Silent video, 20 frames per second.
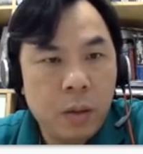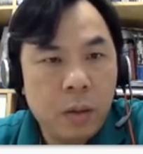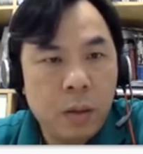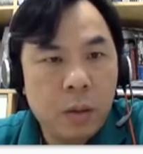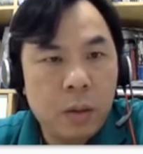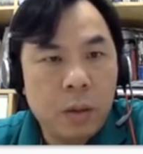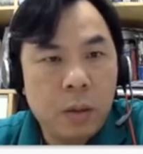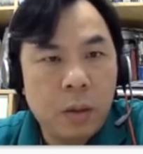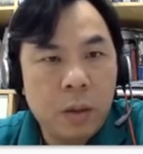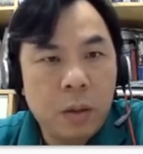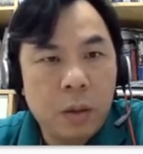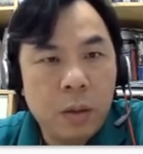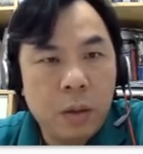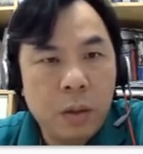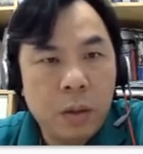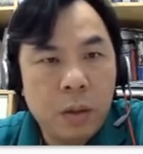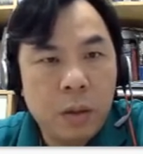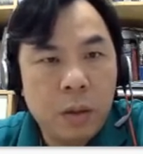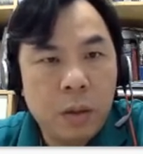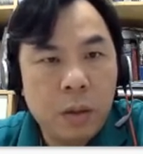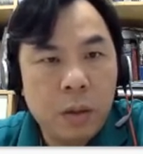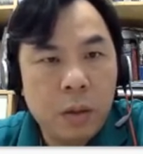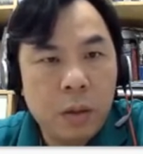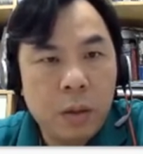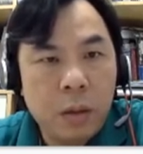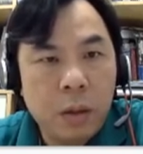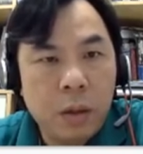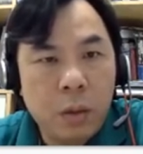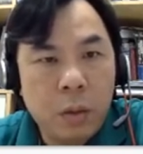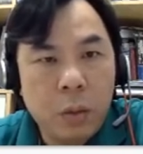Okay.
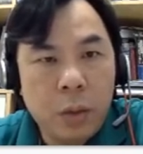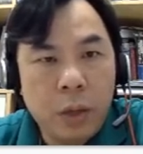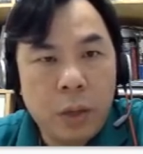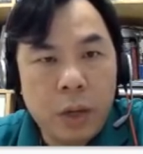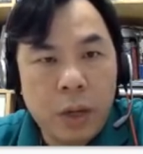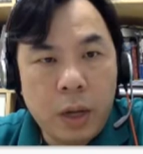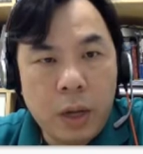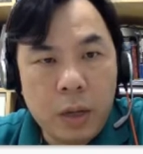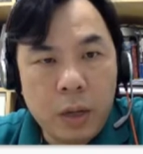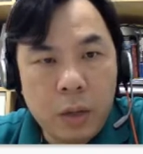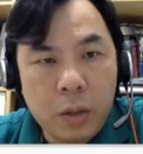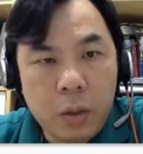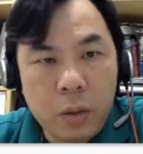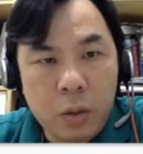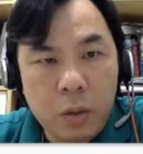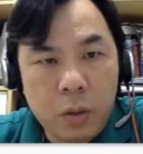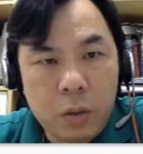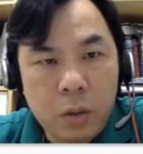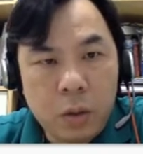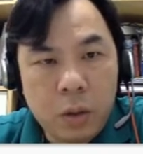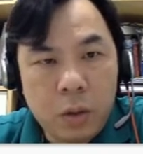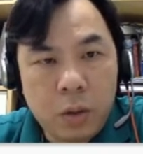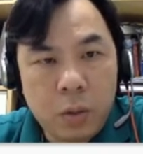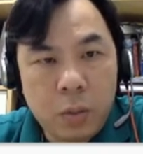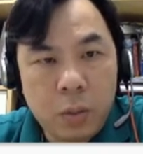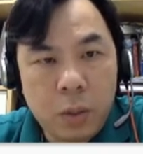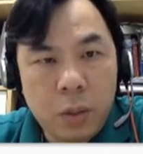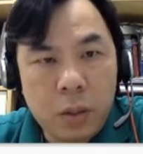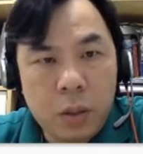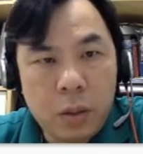Now, when undergo
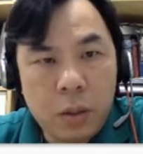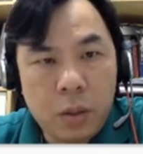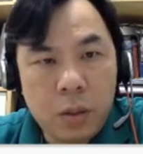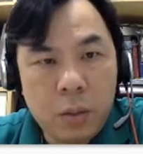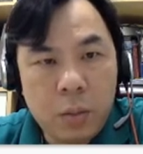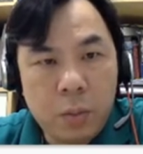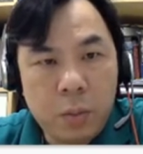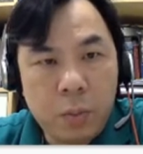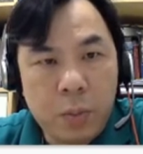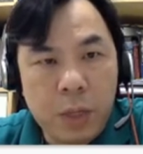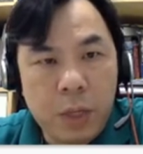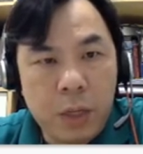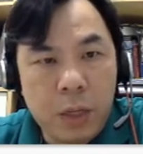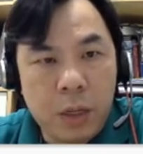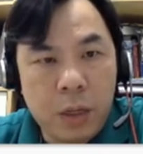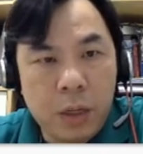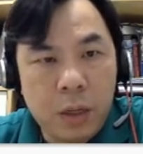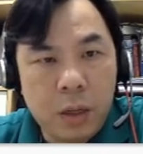transformations P,